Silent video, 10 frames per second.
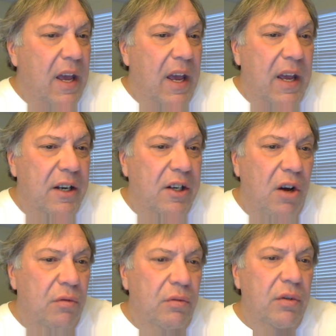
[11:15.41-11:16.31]
And
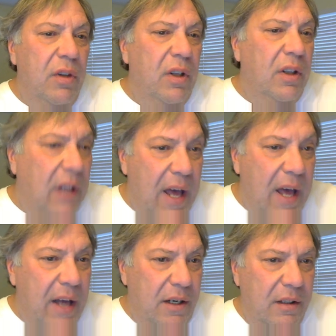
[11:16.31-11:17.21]
don't
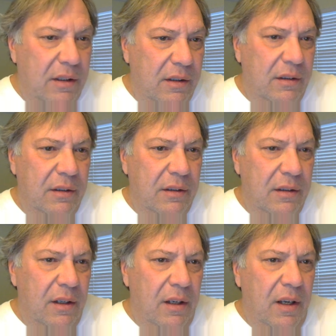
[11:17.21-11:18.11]
let
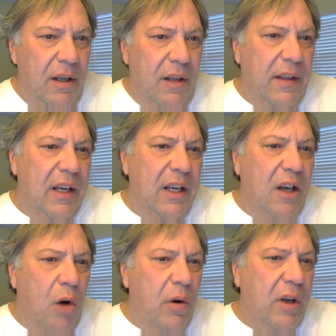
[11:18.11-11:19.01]
the
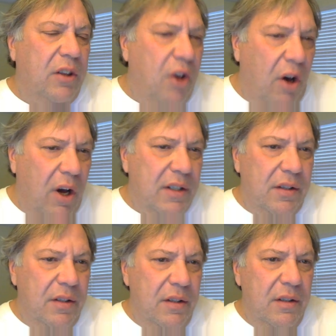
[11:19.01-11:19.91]
egoic
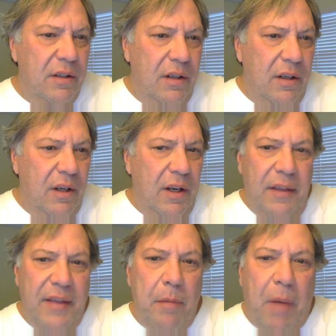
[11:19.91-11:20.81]
thoughts
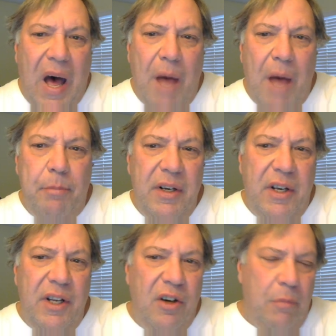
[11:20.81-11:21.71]
that pop into
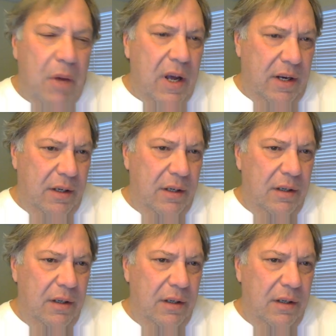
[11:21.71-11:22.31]
your mind,